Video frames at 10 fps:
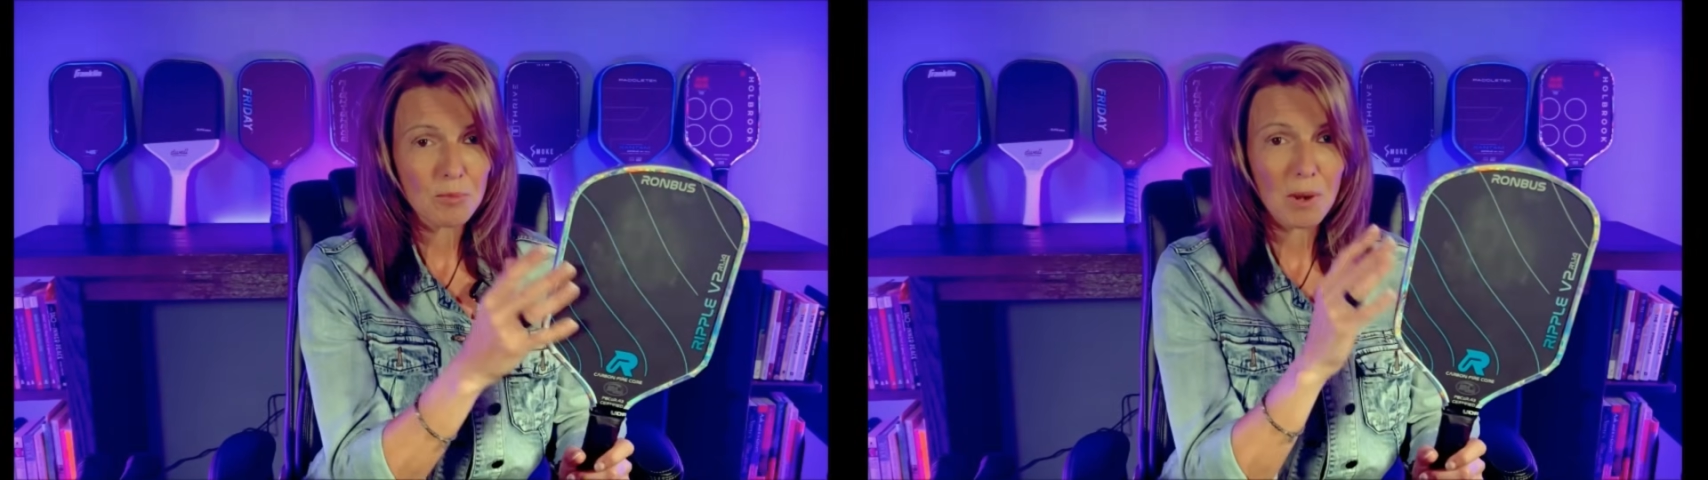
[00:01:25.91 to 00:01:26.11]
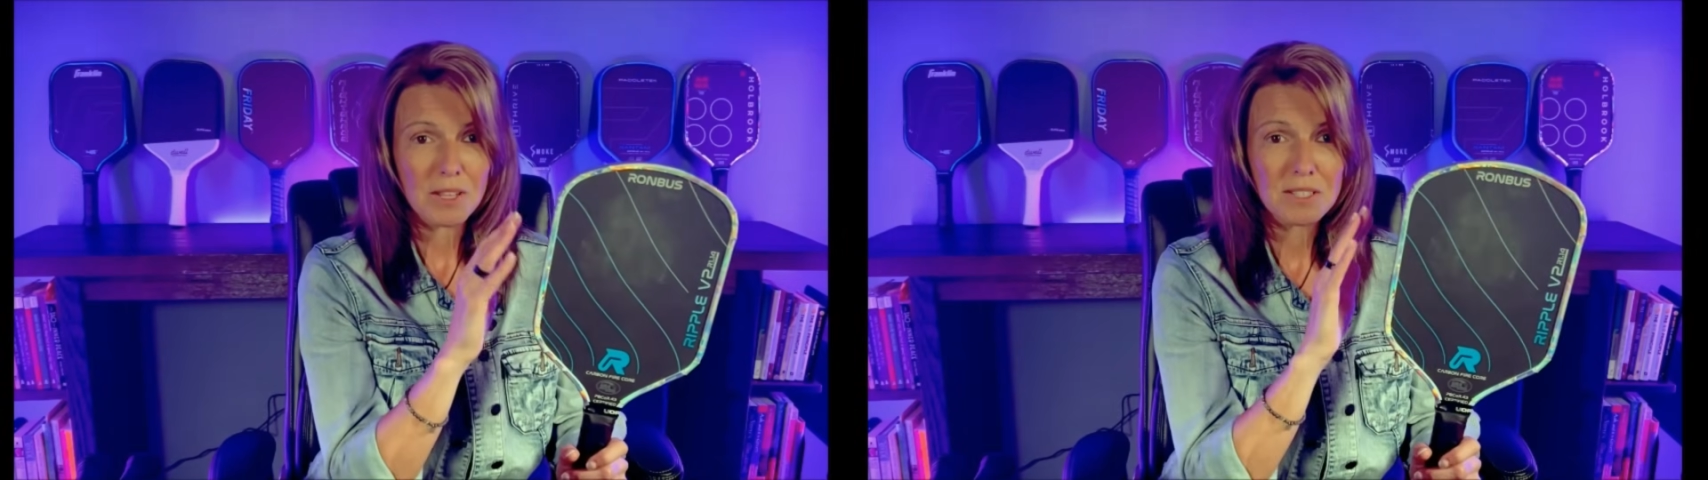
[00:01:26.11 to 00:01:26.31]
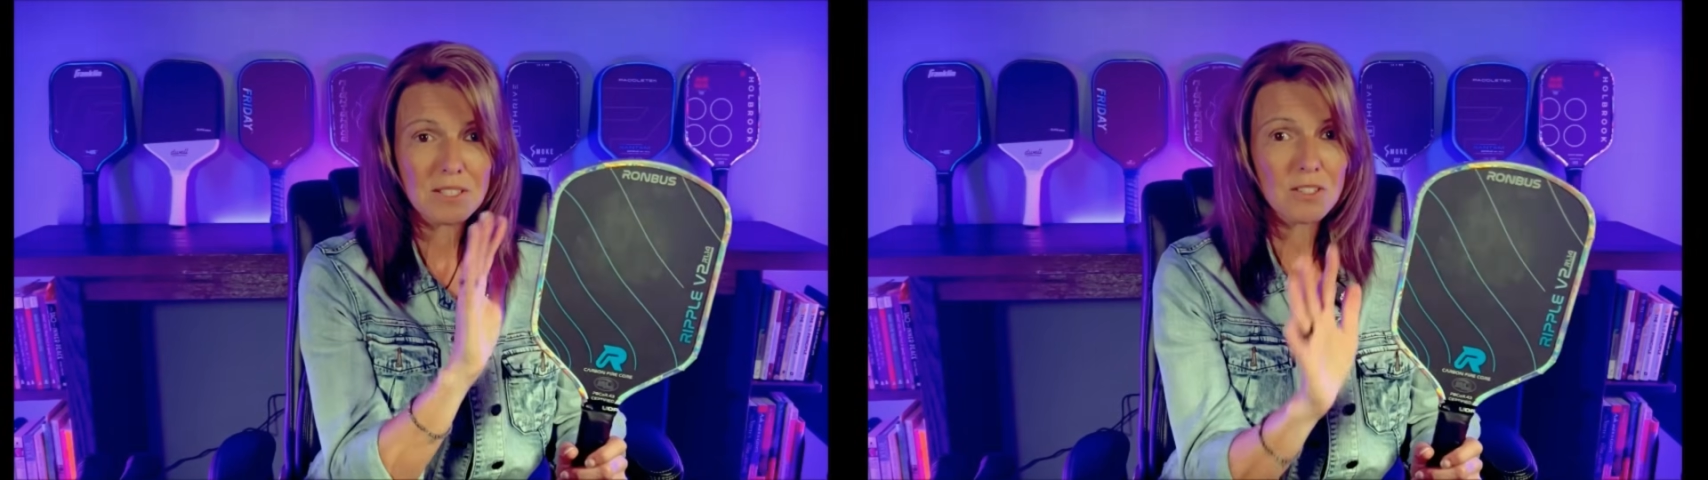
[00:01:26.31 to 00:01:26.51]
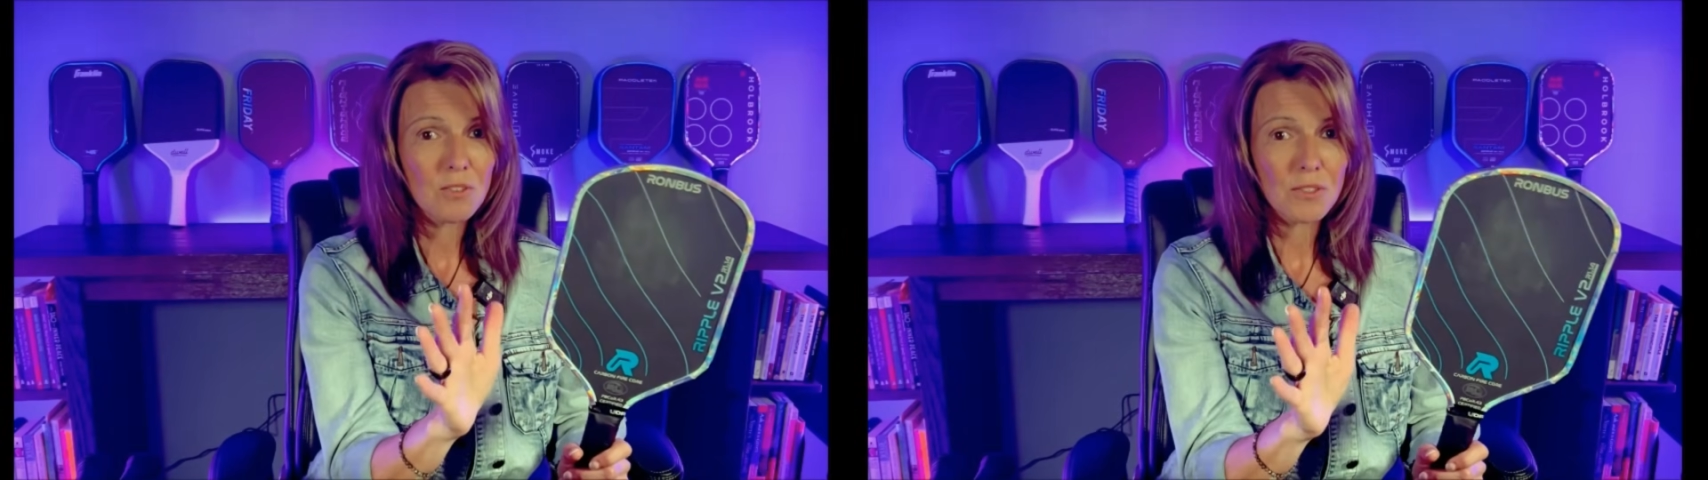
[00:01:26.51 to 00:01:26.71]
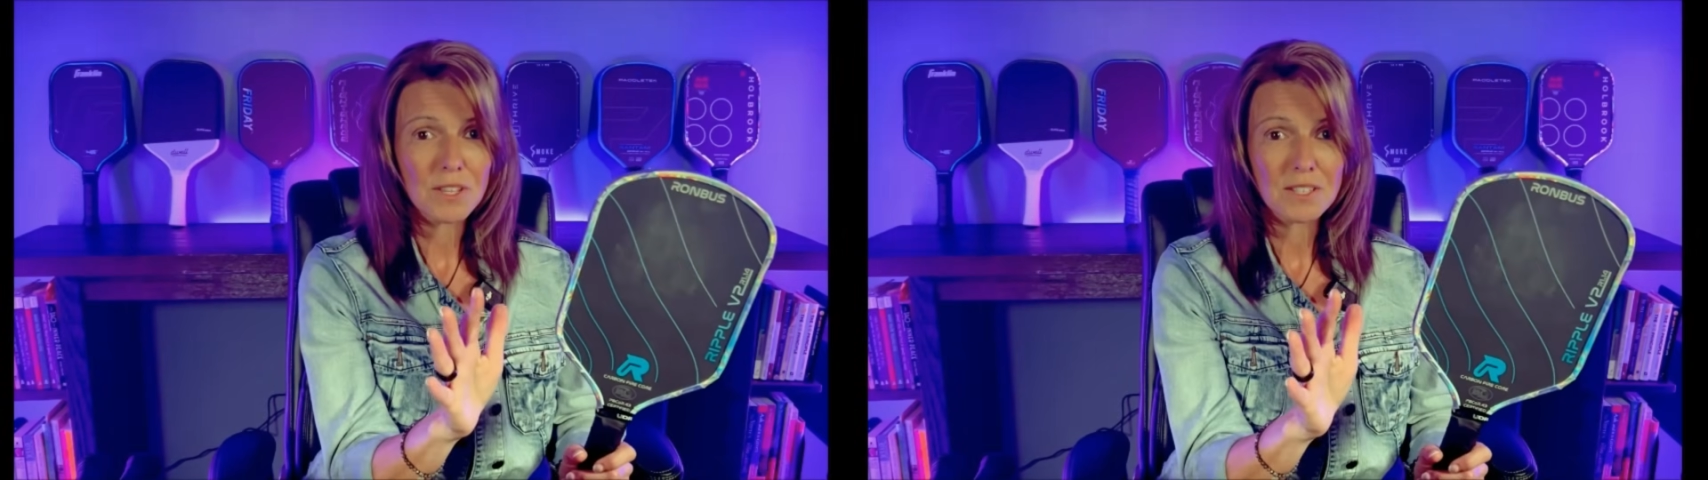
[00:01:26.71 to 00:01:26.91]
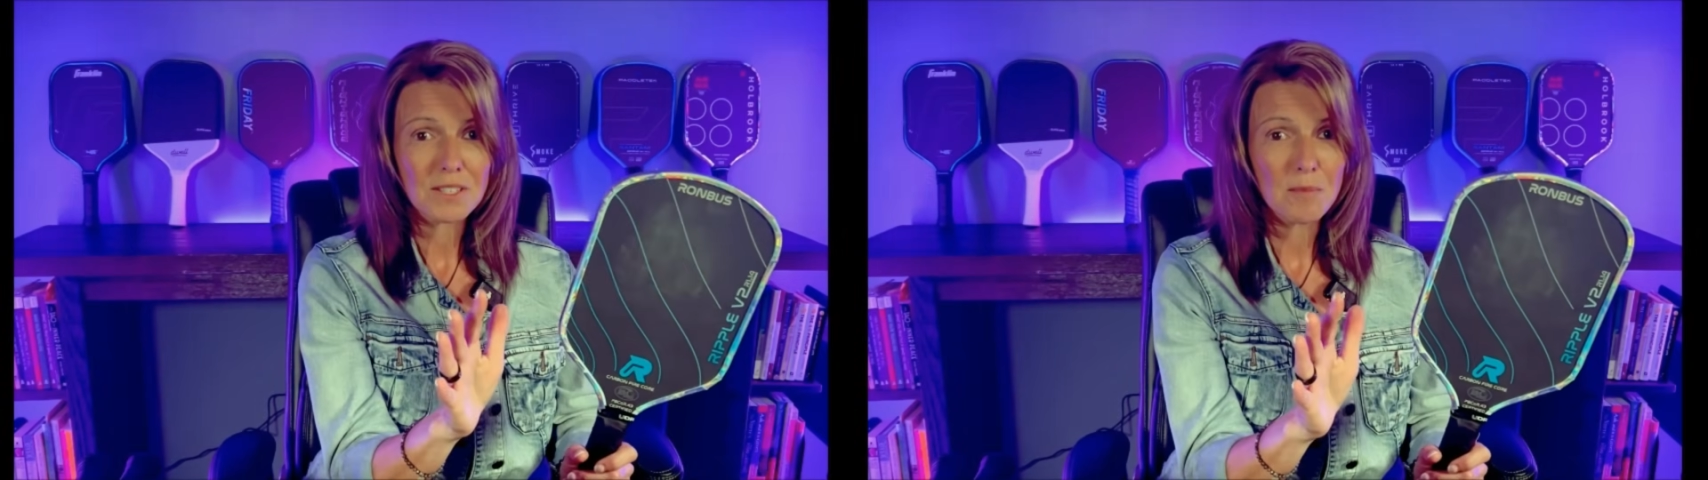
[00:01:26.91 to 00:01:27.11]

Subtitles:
but I still think it's